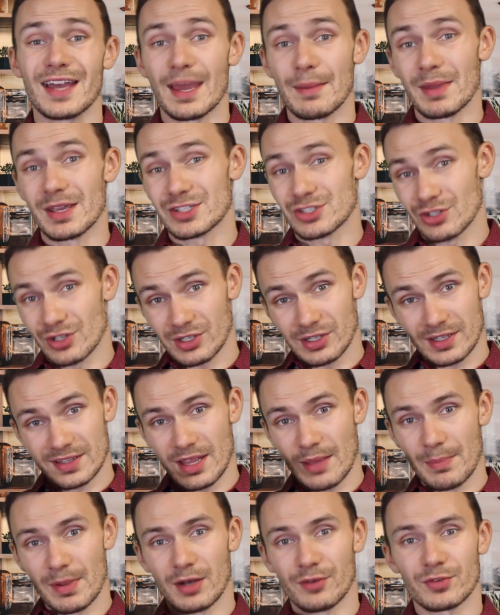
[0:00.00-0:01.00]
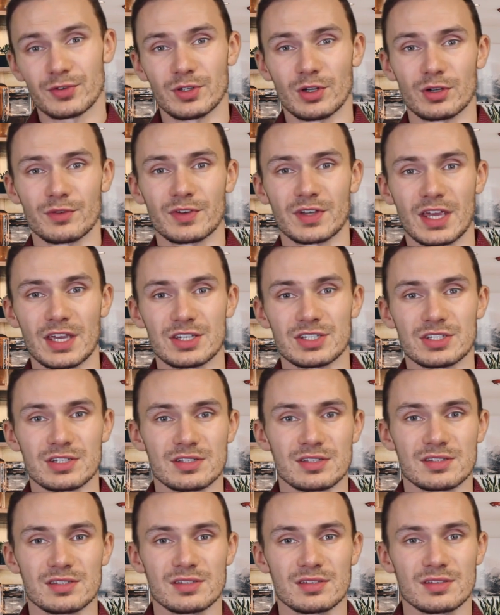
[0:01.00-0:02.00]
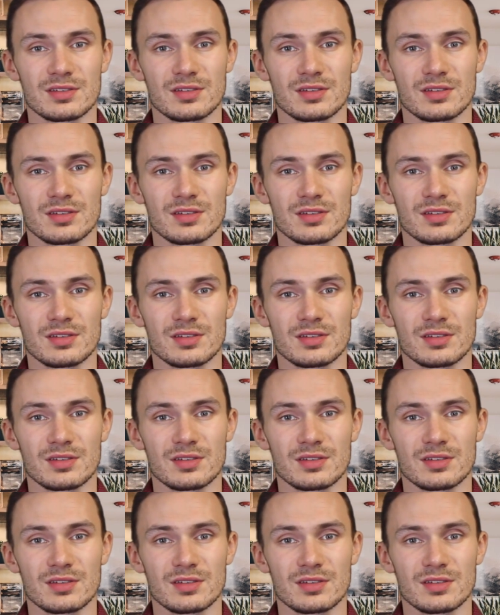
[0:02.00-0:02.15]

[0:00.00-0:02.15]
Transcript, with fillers: and make sure you click that bell for notifications.